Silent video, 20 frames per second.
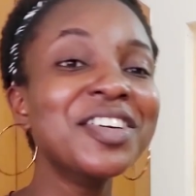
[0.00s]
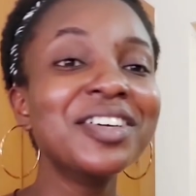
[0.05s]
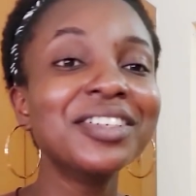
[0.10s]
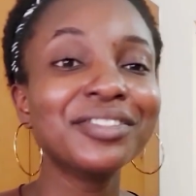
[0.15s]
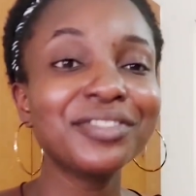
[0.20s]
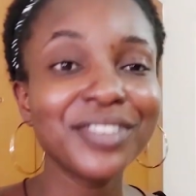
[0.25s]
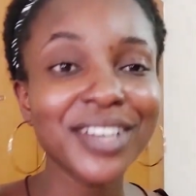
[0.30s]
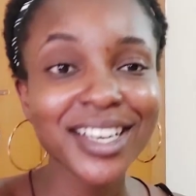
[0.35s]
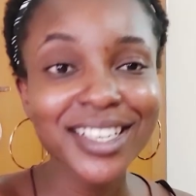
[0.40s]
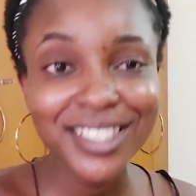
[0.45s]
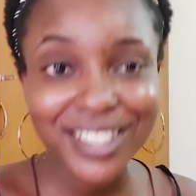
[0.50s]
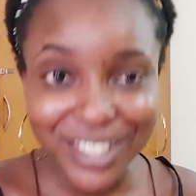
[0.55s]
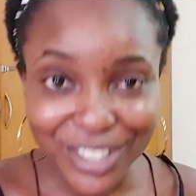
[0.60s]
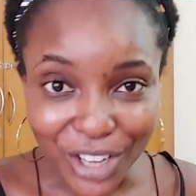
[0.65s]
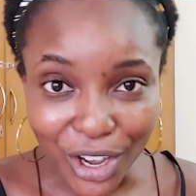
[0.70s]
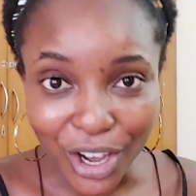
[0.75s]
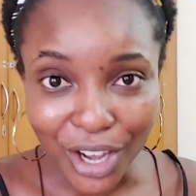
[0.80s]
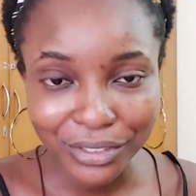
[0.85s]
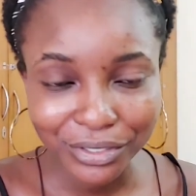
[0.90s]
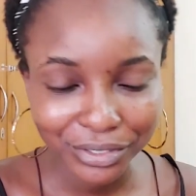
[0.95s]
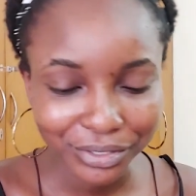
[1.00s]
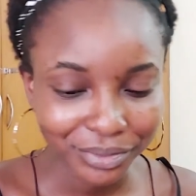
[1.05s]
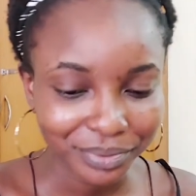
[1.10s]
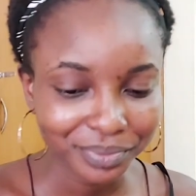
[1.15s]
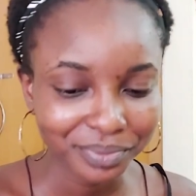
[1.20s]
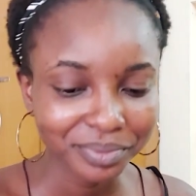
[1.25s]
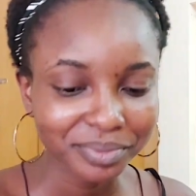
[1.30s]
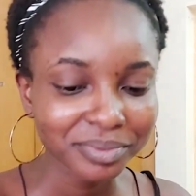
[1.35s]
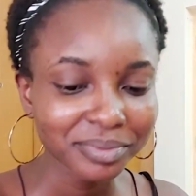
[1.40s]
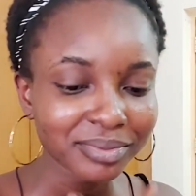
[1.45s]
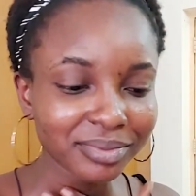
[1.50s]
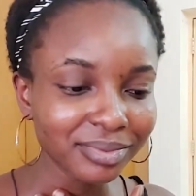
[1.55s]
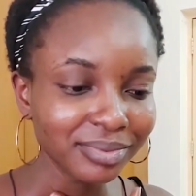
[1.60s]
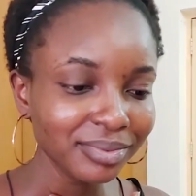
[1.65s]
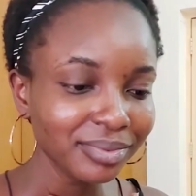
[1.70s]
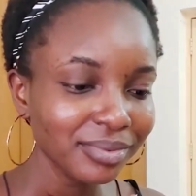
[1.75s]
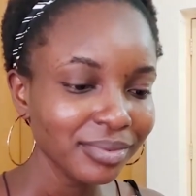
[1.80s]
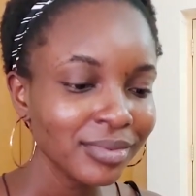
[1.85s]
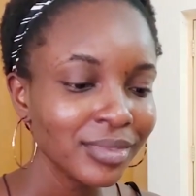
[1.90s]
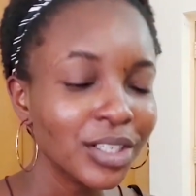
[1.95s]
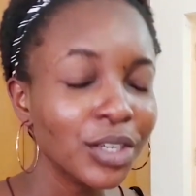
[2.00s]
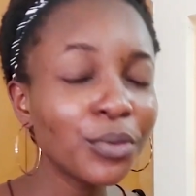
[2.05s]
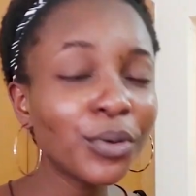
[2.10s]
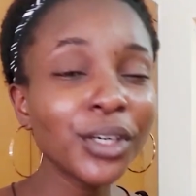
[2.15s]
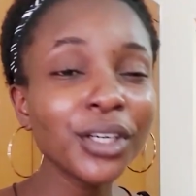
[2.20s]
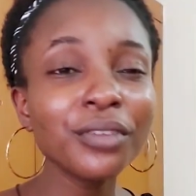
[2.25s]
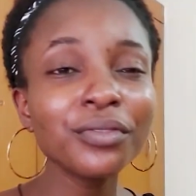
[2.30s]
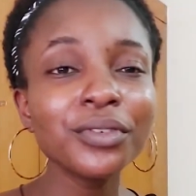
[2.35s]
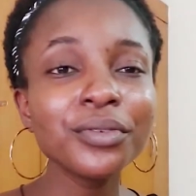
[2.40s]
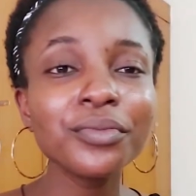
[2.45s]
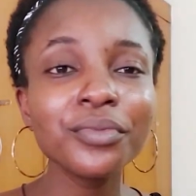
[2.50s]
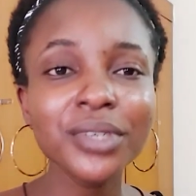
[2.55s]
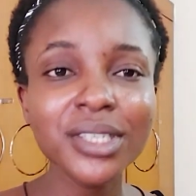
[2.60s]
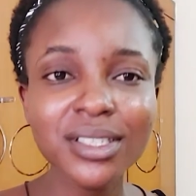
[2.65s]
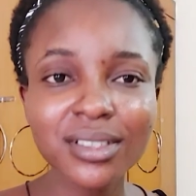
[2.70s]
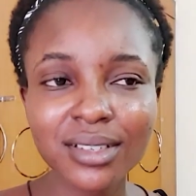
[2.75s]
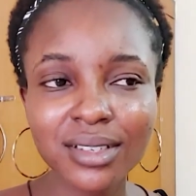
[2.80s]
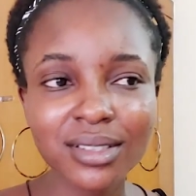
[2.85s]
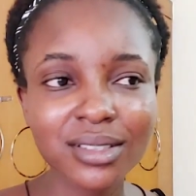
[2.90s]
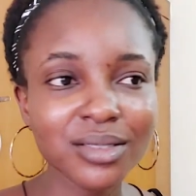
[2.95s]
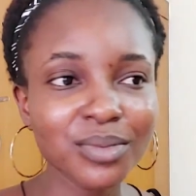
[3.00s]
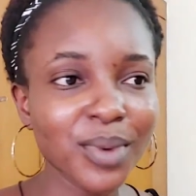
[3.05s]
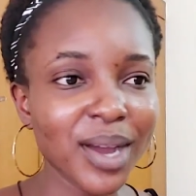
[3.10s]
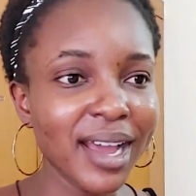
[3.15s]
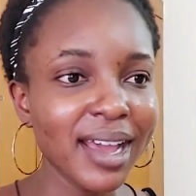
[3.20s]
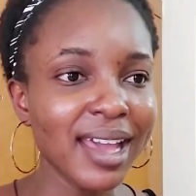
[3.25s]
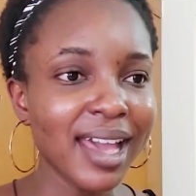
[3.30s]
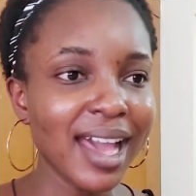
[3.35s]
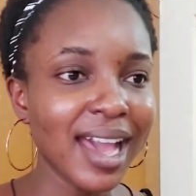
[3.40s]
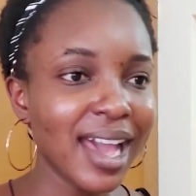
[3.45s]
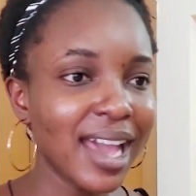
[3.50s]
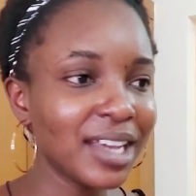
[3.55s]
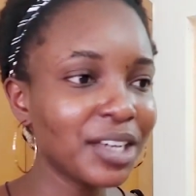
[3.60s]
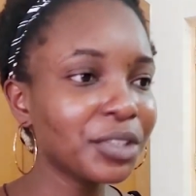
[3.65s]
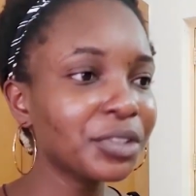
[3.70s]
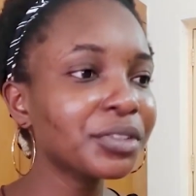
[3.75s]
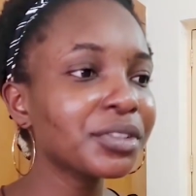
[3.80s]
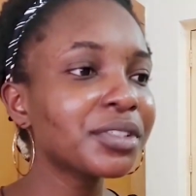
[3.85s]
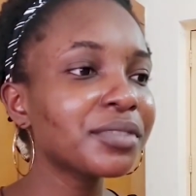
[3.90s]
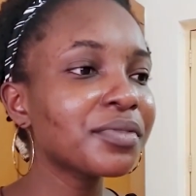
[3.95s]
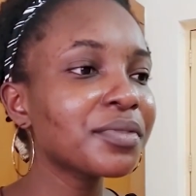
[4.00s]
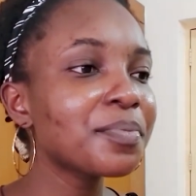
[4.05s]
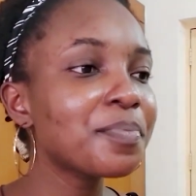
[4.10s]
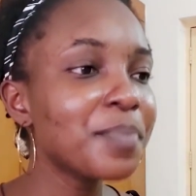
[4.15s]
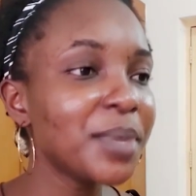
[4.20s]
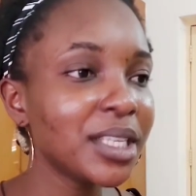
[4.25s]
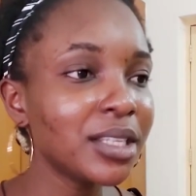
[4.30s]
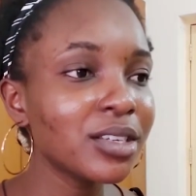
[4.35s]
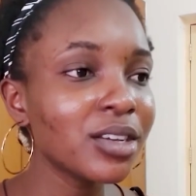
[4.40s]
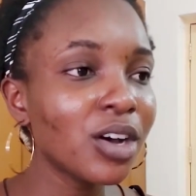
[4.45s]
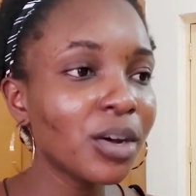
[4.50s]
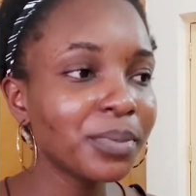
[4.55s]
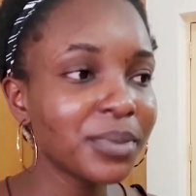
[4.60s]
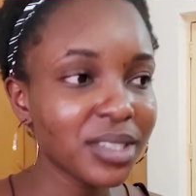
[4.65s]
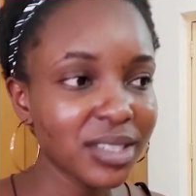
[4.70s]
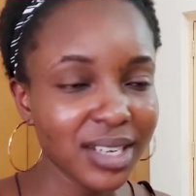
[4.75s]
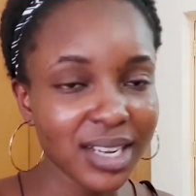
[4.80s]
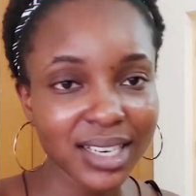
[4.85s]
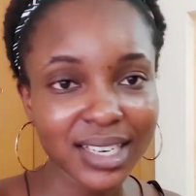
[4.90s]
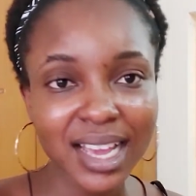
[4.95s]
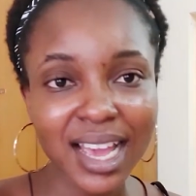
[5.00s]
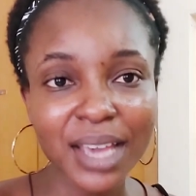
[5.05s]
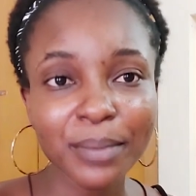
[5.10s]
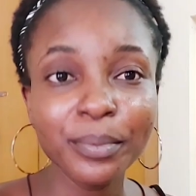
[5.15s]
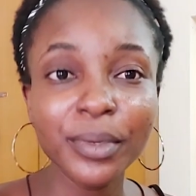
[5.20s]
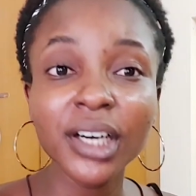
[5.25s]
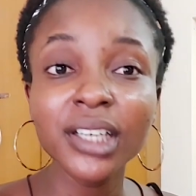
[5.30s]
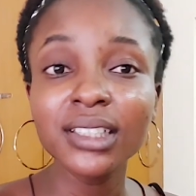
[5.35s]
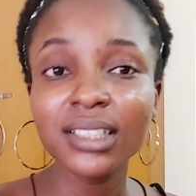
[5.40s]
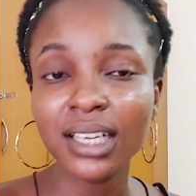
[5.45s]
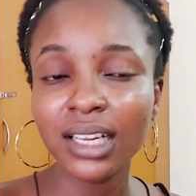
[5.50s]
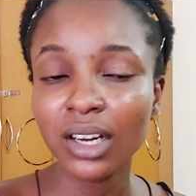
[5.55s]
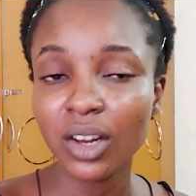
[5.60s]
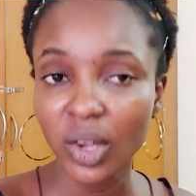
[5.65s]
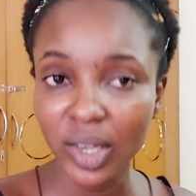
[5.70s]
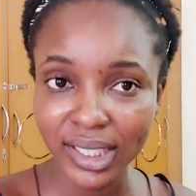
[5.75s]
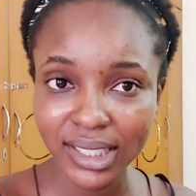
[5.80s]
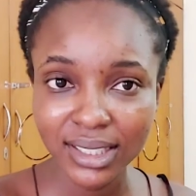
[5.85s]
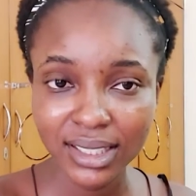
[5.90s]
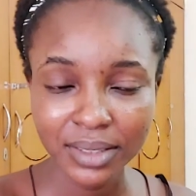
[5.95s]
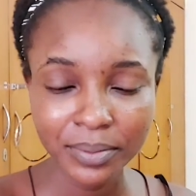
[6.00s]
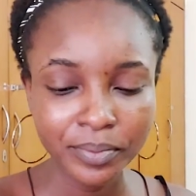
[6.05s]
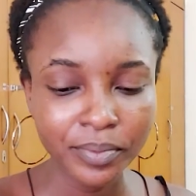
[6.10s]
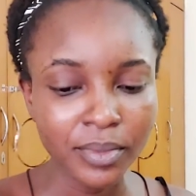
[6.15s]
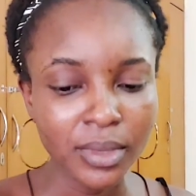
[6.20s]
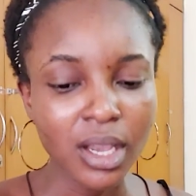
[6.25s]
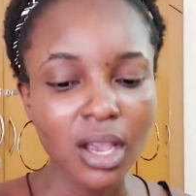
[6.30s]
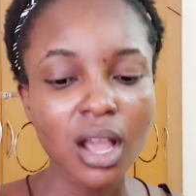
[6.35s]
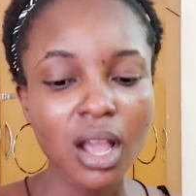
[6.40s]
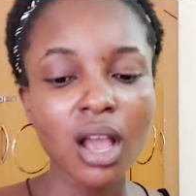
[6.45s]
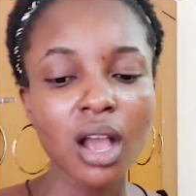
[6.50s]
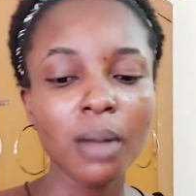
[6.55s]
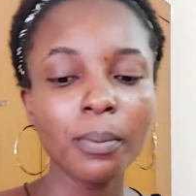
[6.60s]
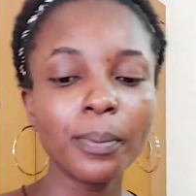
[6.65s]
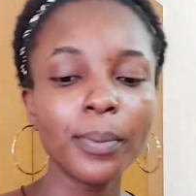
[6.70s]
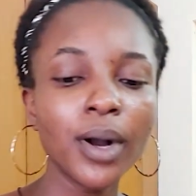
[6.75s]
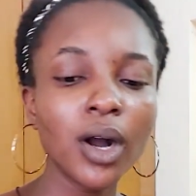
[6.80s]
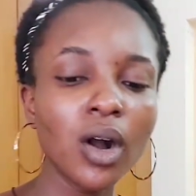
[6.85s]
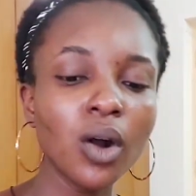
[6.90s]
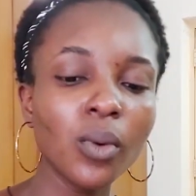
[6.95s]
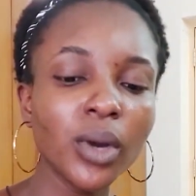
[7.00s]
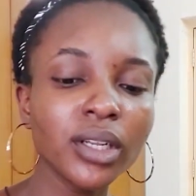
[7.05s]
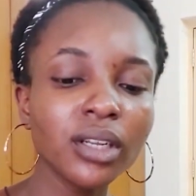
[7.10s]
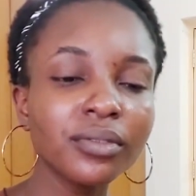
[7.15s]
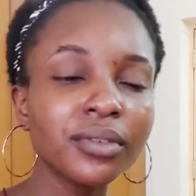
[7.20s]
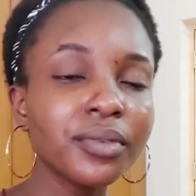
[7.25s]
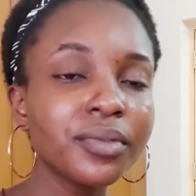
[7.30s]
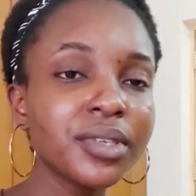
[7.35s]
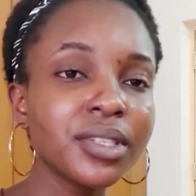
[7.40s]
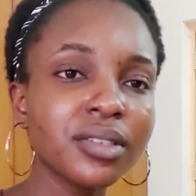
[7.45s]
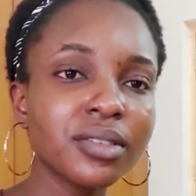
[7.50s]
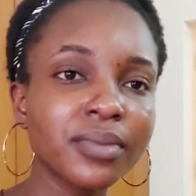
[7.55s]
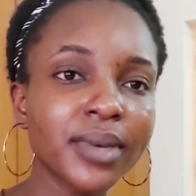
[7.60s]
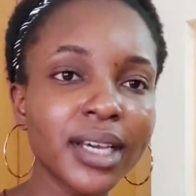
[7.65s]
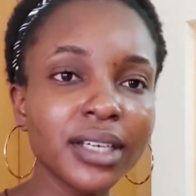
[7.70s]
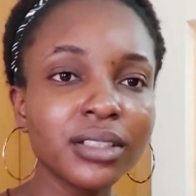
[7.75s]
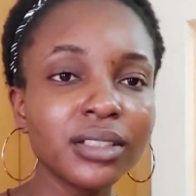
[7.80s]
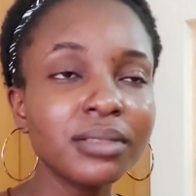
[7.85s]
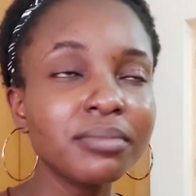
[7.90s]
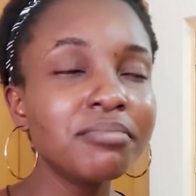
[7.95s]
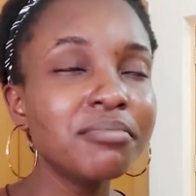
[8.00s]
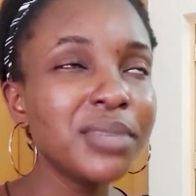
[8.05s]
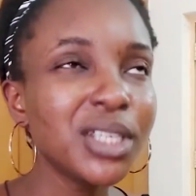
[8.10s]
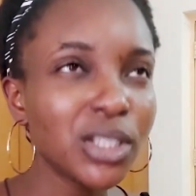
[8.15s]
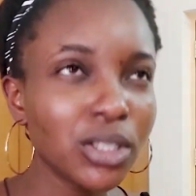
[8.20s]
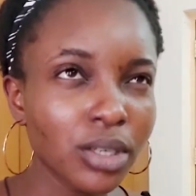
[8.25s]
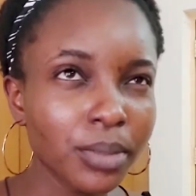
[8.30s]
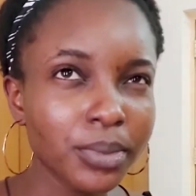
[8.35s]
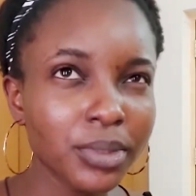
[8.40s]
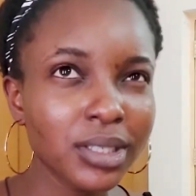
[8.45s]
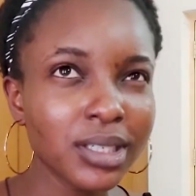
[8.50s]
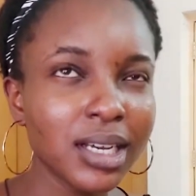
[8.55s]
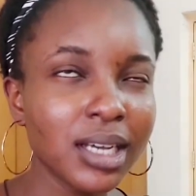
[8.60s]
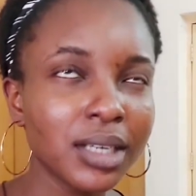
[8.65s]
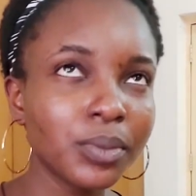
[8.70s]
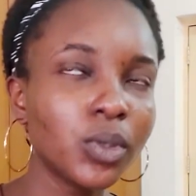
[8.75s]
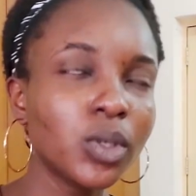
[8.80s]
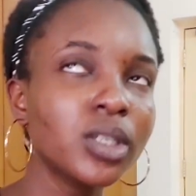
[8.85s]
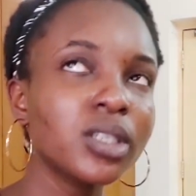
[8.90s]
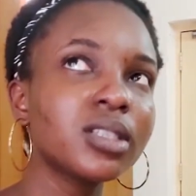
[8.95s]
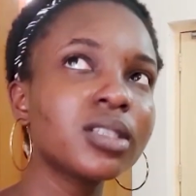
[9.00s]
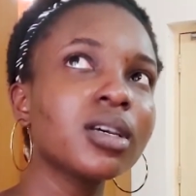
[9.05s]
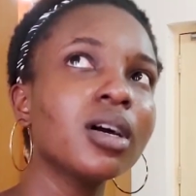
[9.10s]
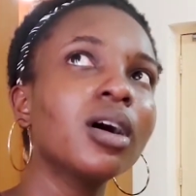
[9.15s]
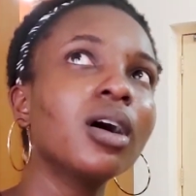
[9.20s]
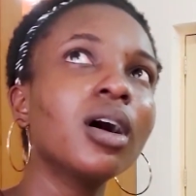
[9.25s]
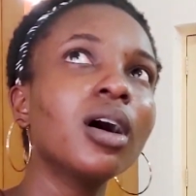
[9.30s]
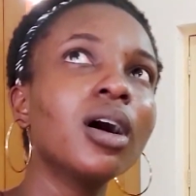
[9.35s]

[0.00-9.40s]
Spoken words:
First off, one of the reasons why I couldn't even meet up to that, I bought a lot, but one of the reasons why I couldn't meet up to that was